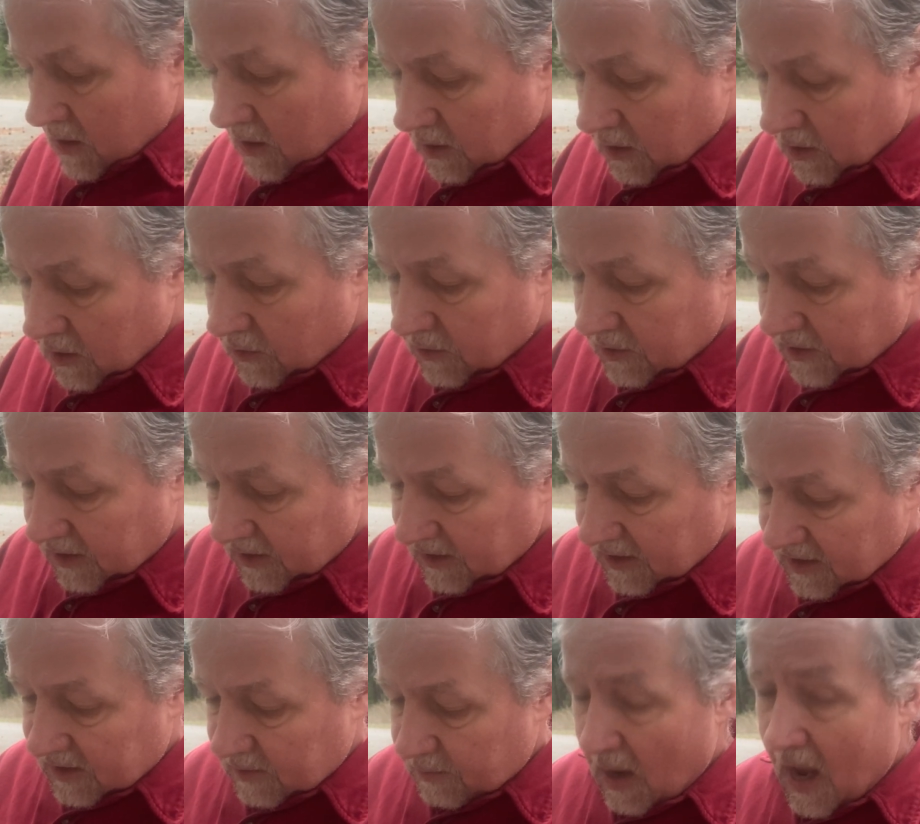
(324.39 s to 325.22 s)
using
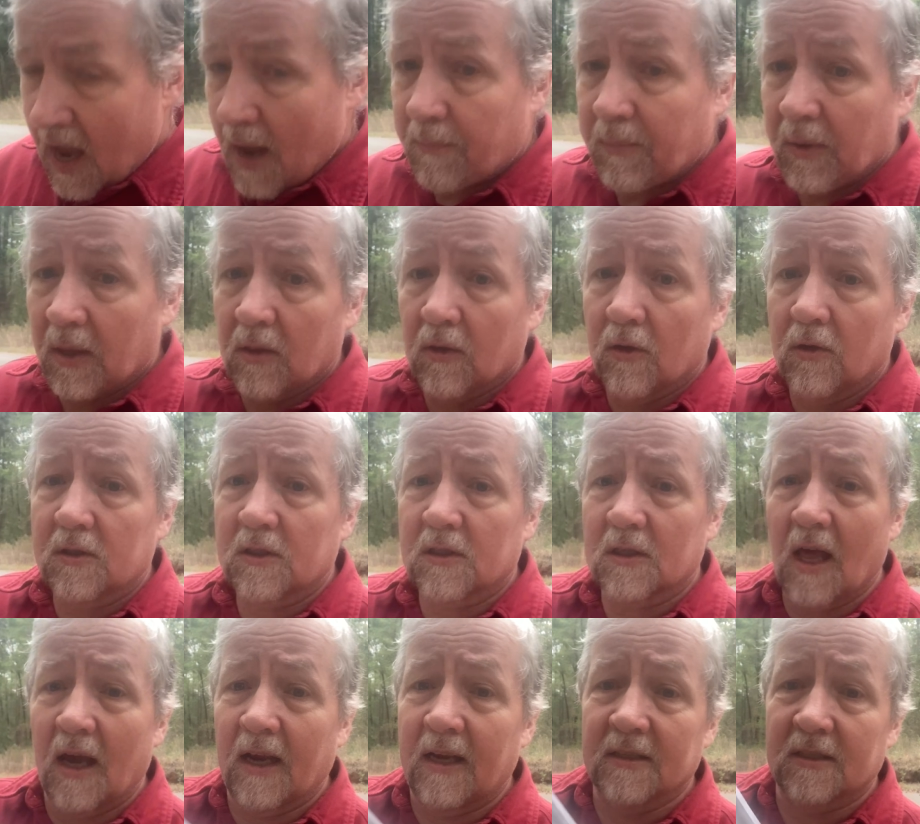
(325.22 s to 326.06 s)
this map, it looks
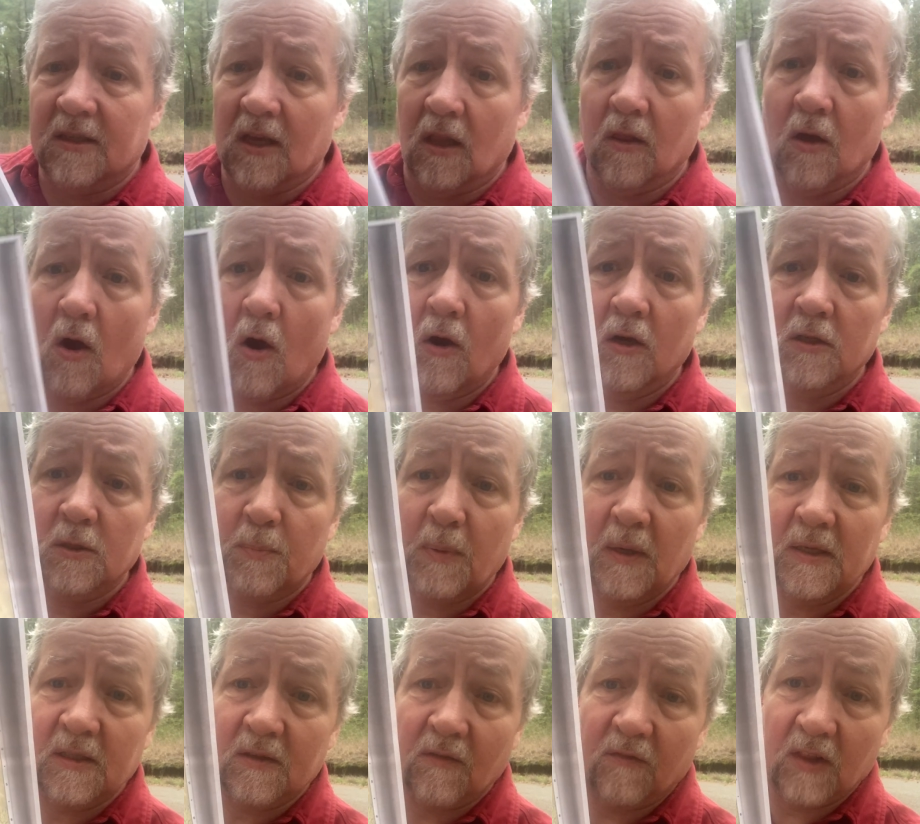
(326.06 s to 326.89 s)
like it's a large
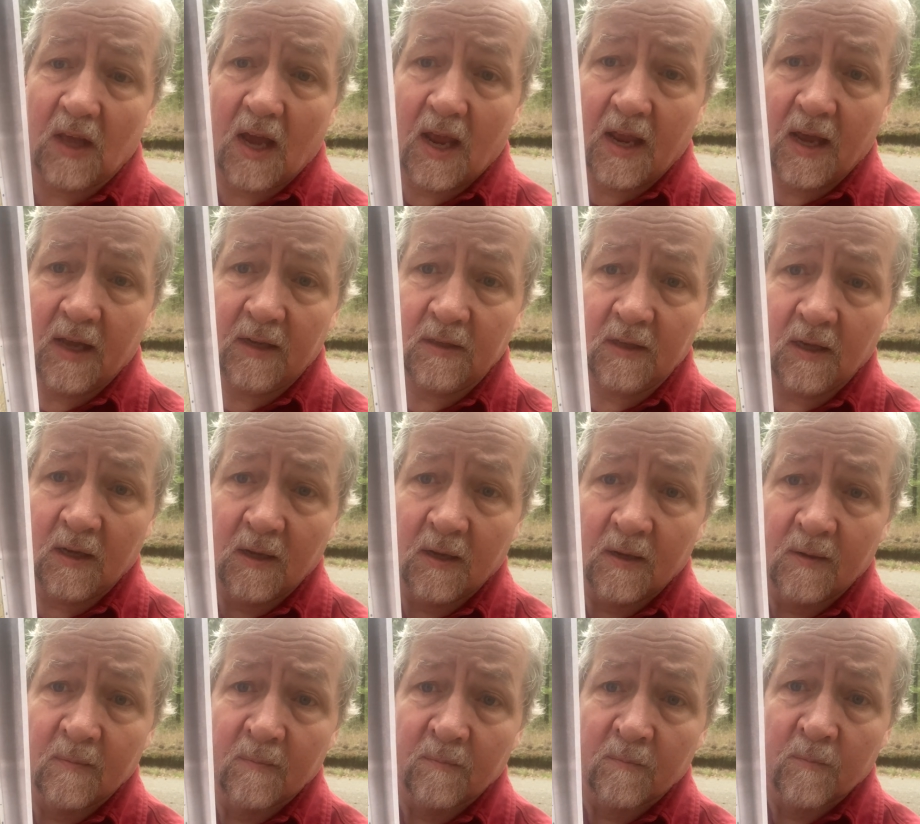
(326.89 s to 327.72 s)
piece of land,
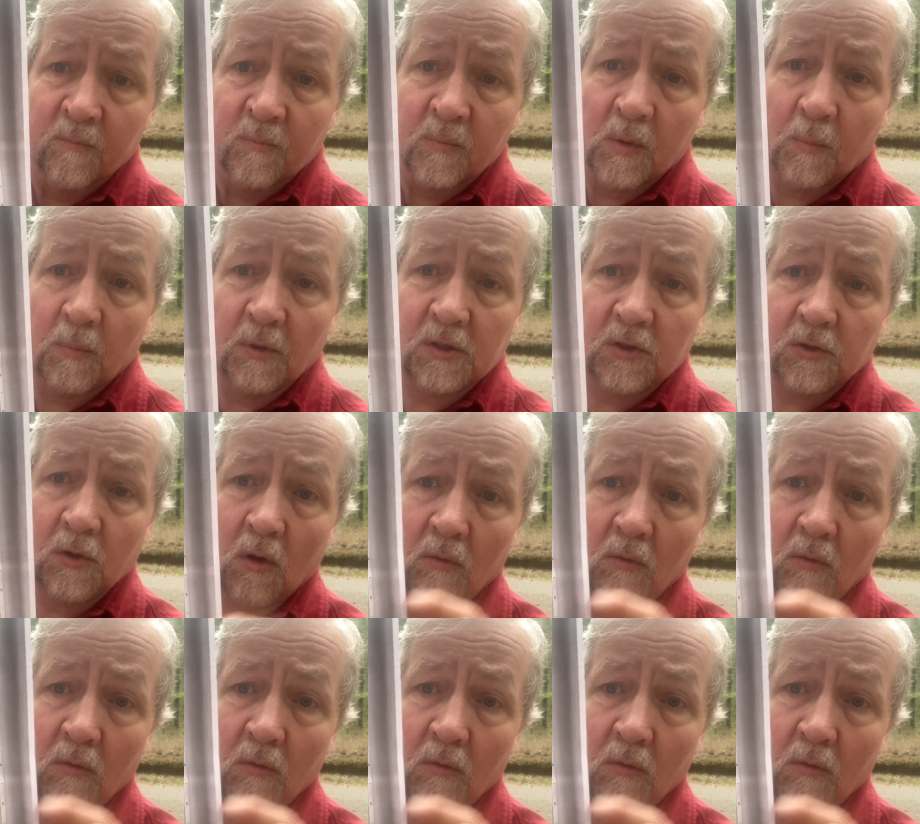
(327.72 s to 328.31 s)
but you're